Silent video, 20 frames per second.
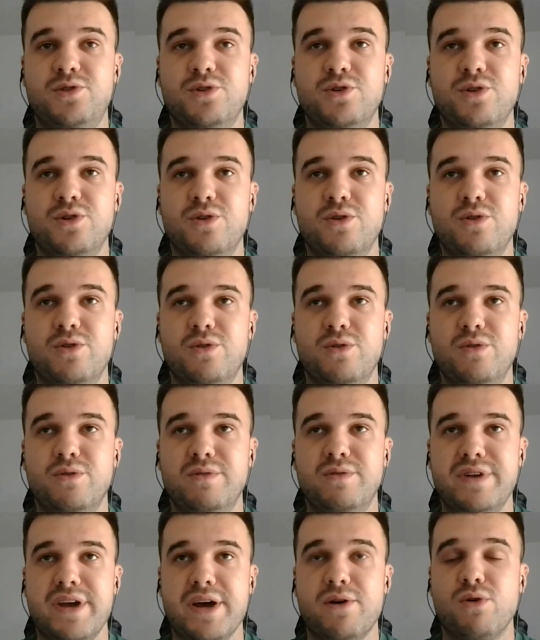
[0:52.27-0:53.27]
To
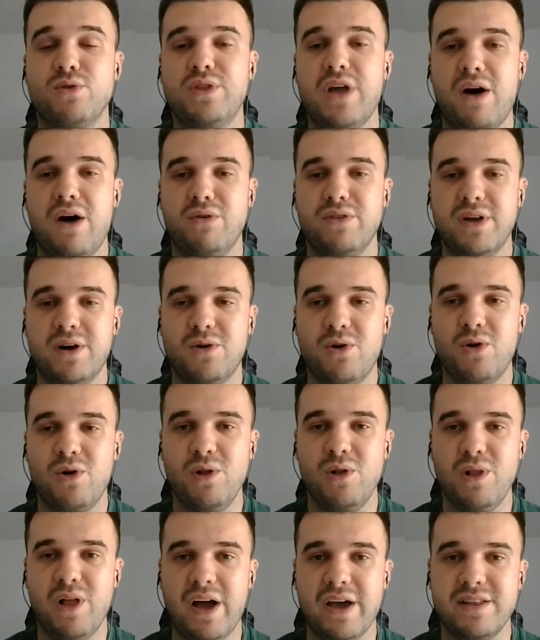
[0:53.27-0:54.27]
narrow down the
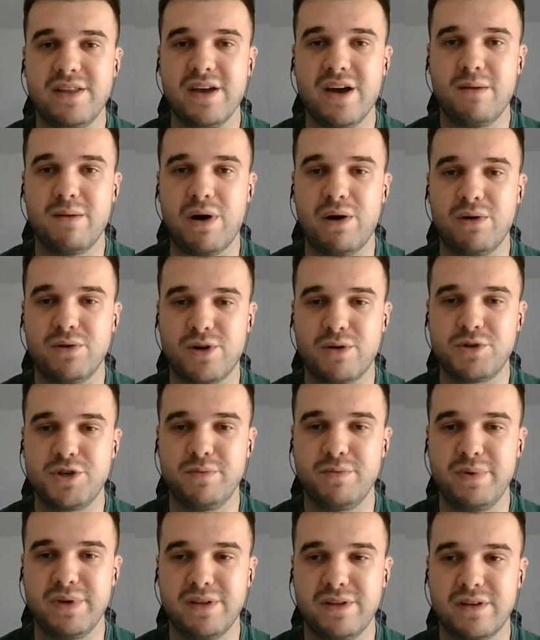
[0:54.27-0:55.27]
whole idea about
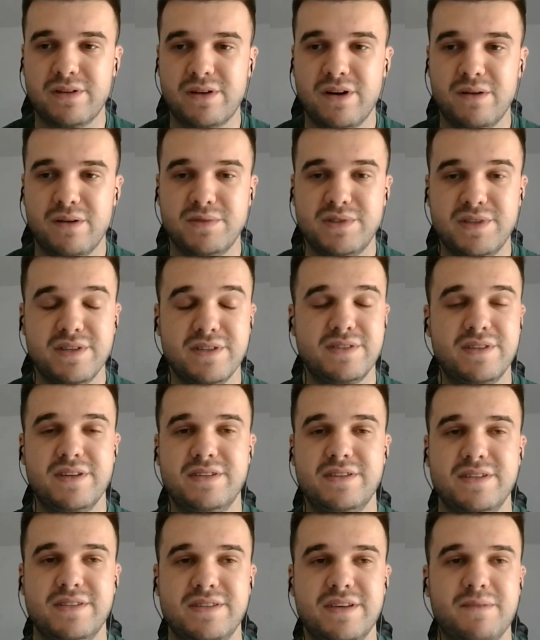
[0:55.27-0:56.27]
dropshipping.com, since this
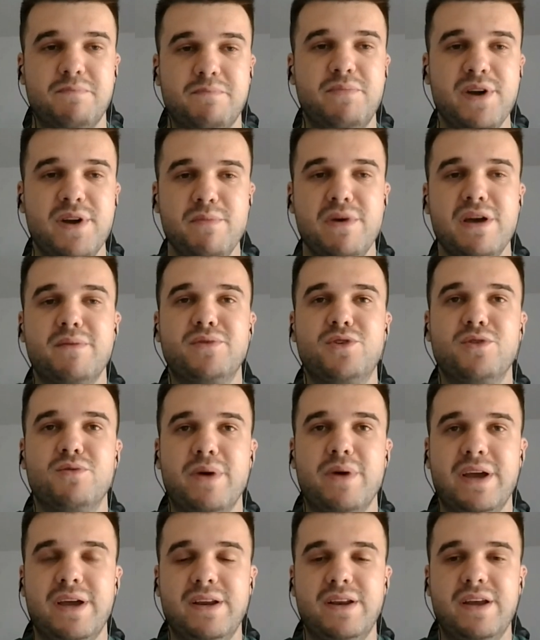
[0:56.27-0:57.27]
is a premium
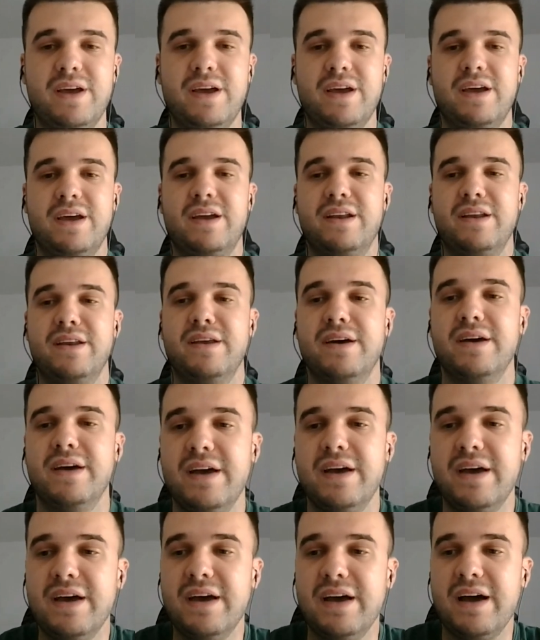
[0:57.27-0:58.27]
domain, and
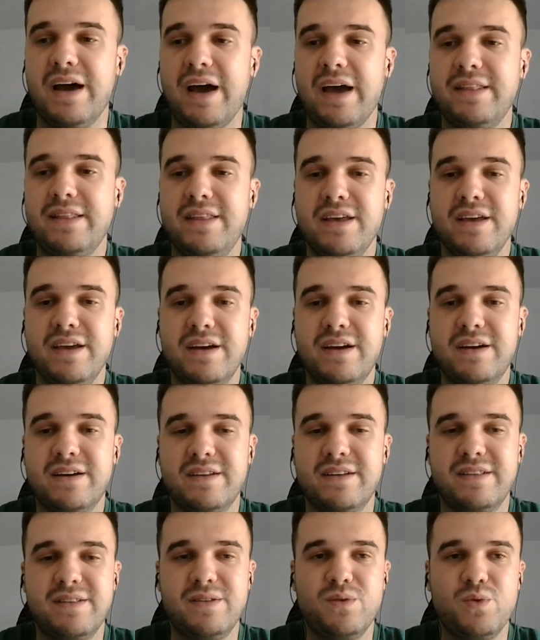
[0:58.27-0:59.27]
I think
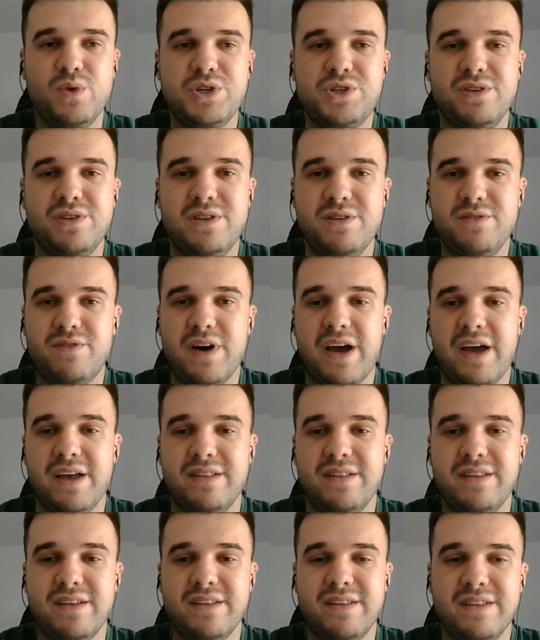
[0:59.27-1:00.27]
we should
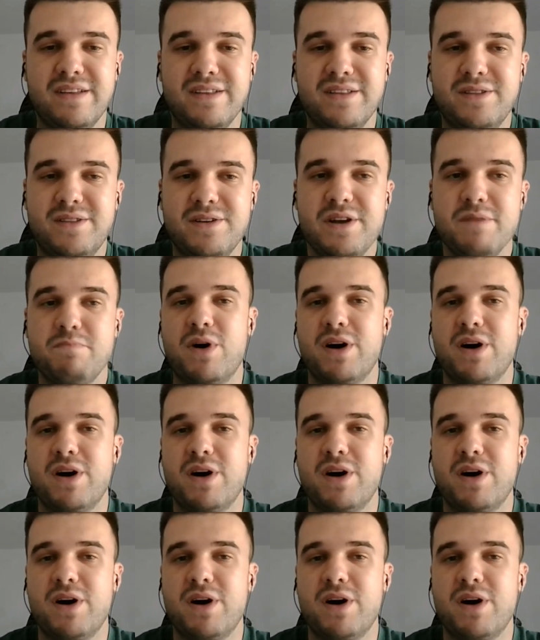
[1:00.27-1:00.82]
divide it in three